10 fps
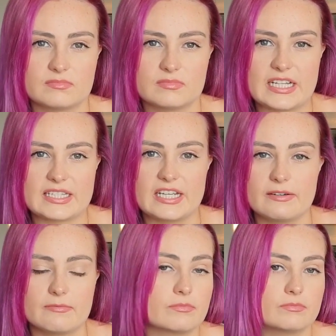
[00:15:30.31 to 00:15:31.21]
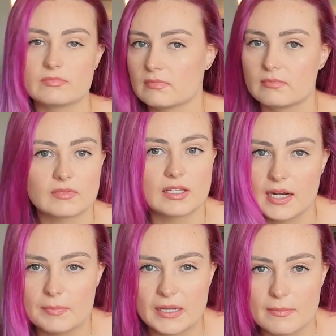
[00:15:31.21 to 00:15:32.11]
That's it. And
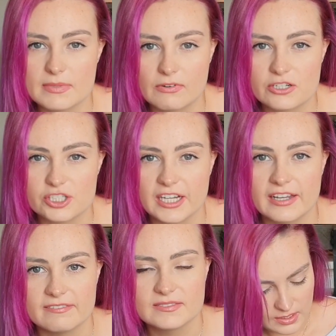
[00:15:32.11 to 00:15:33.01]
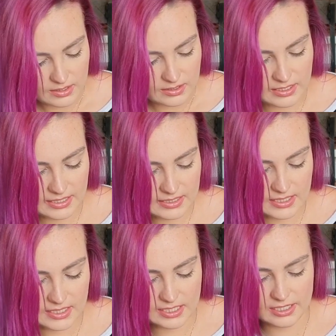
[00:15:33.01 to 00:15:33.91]
it becomes fresh again. The next
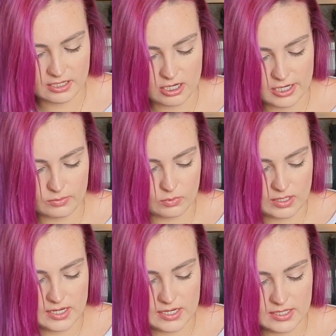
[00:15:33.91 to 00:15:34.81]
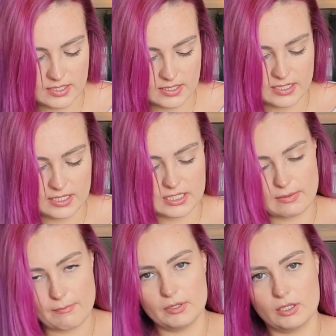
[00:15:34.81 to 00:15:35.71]
thing I got was this
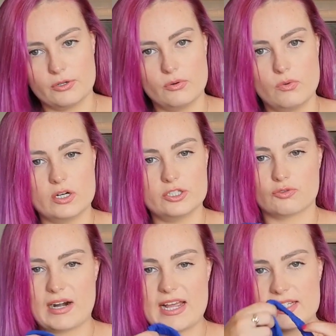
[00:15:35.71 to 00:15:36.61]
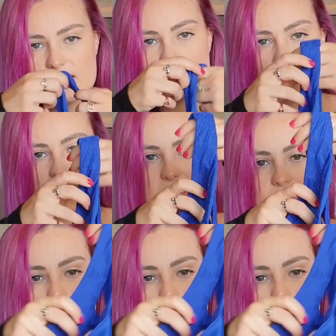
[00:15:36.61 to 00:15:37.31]
blue dress. And I